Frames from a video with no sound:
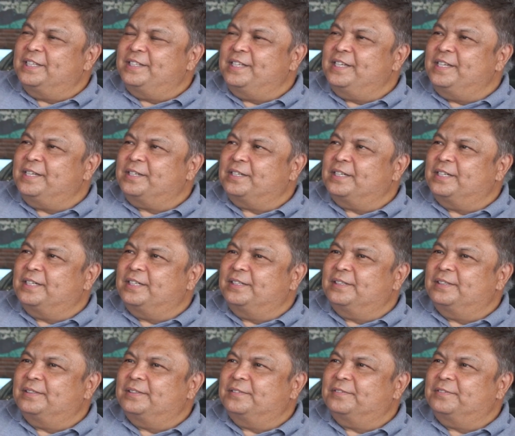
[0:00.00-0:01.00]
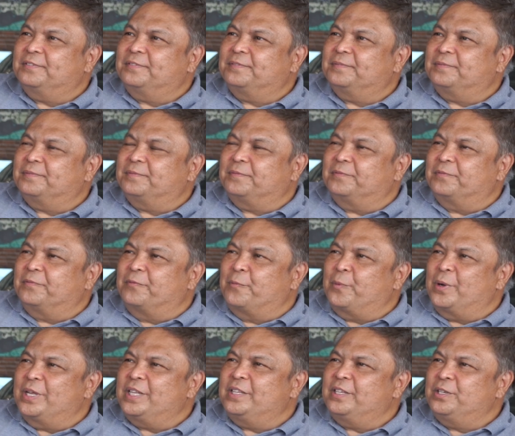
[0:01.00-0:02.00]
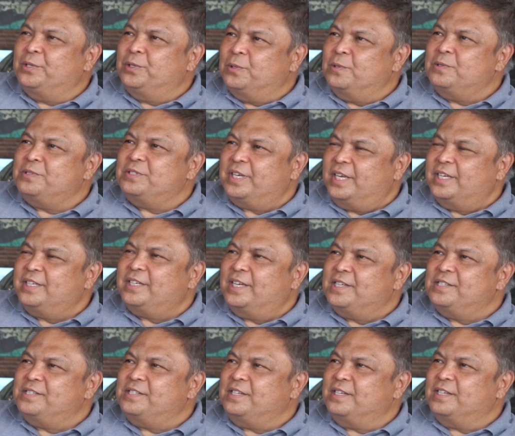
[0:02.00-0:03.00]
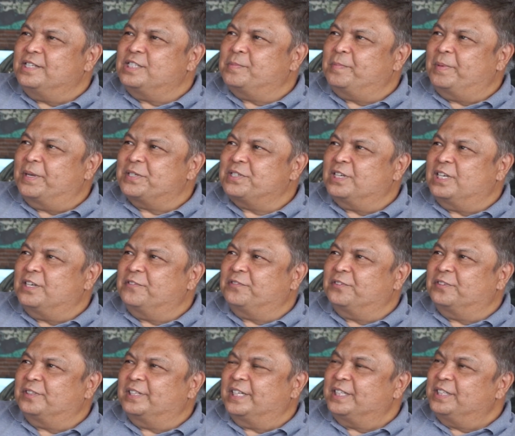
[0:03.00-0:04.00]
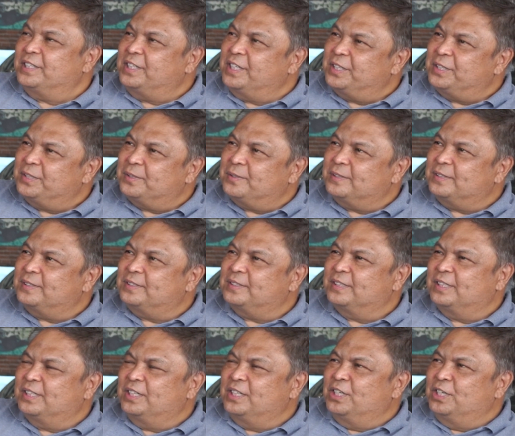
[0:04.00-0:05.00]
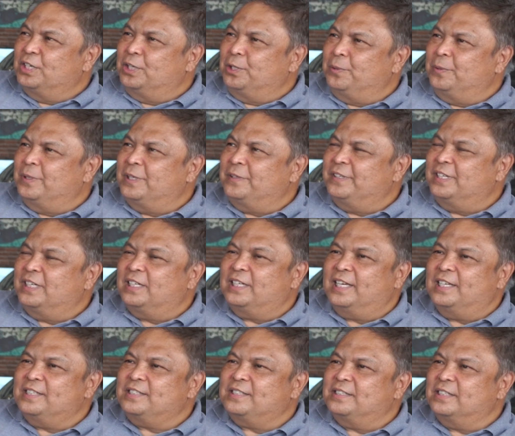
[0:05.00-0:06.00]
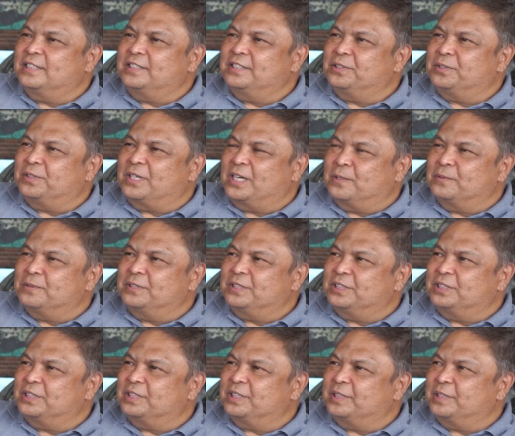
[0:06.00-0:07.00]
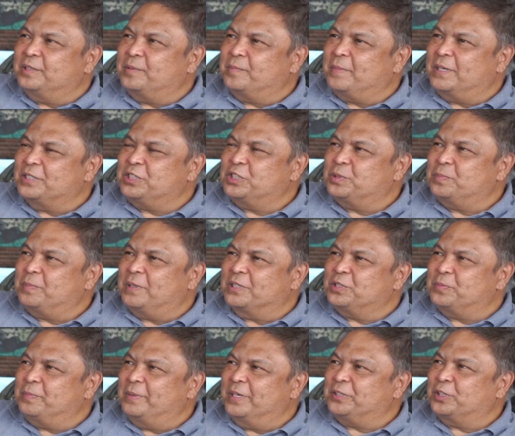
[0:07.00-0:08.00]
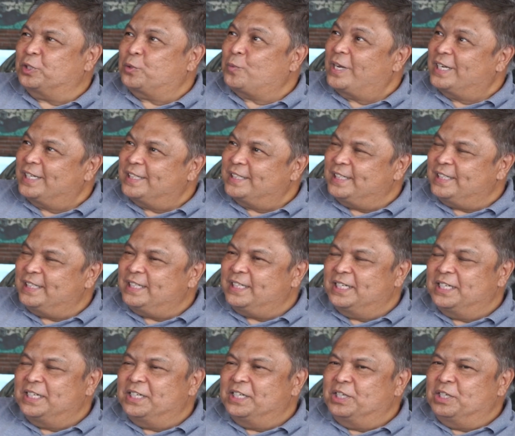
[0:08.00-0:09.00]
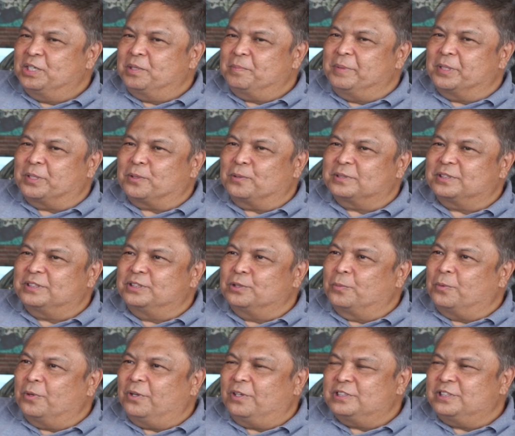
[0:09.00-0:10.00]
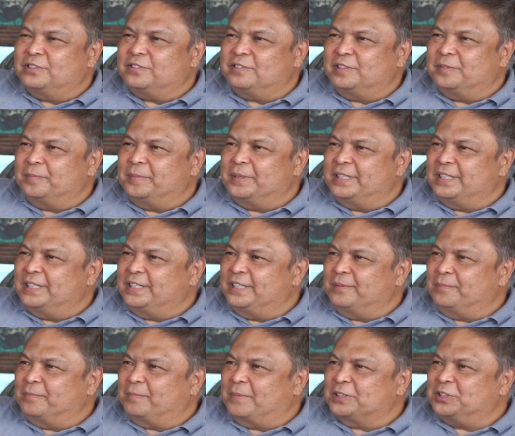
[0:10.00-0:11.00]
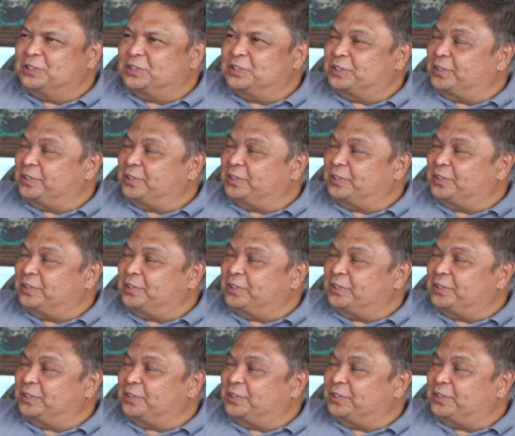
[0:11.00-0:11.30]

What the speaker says: think when you use AAC, especially for the interiors, you will realize that your house is a much, much better quality because the walls will be much